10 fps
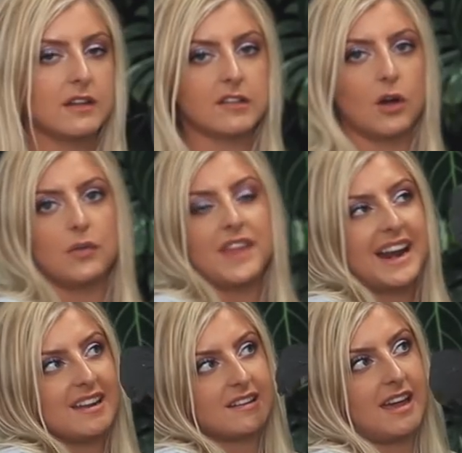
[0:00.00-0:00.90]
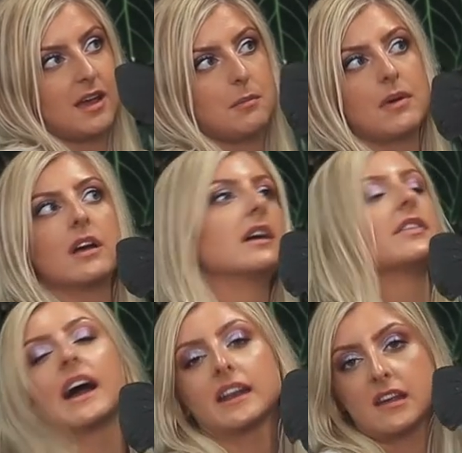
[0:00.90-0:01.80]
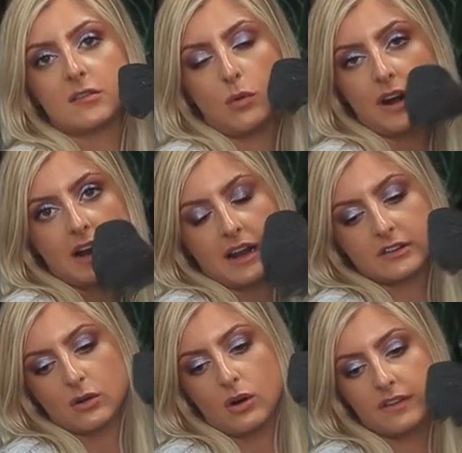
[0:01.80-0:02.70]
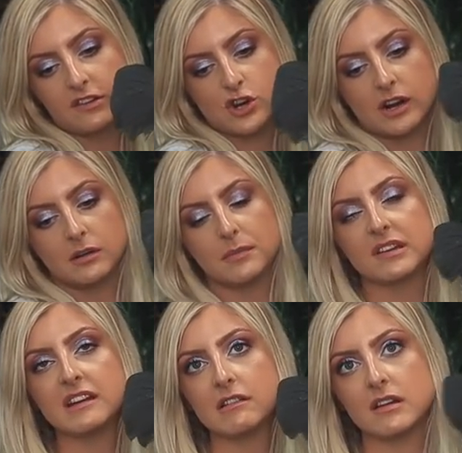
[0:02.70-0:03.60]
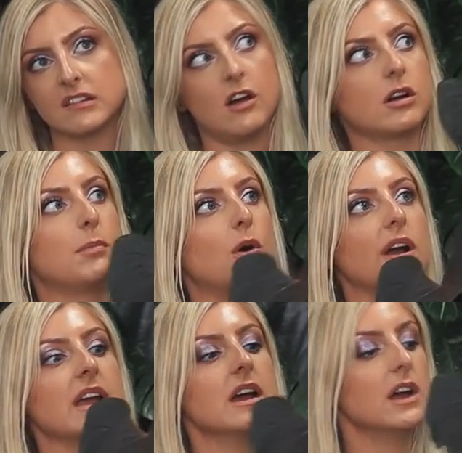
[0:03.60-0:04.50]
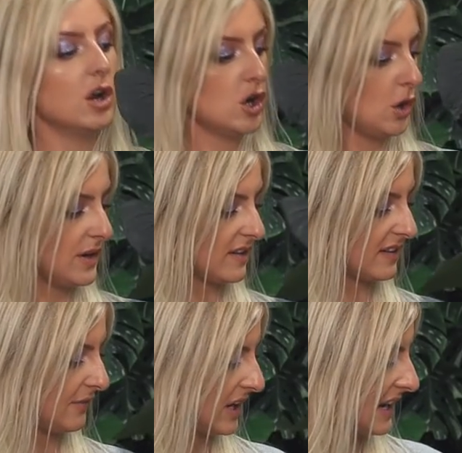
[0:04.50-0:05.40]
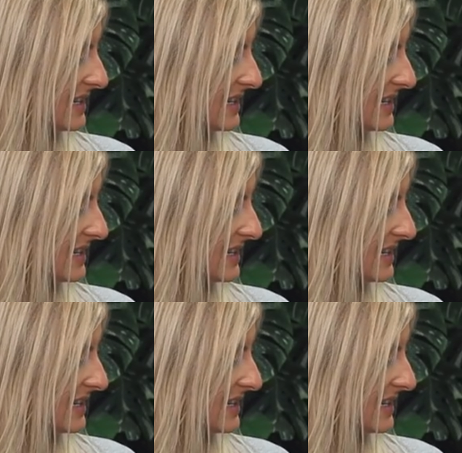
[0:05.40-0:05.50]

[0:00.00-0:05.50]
So that is him. That is what I like to call on this channel, Mysterious Dark Boy. No, he doesn't have an I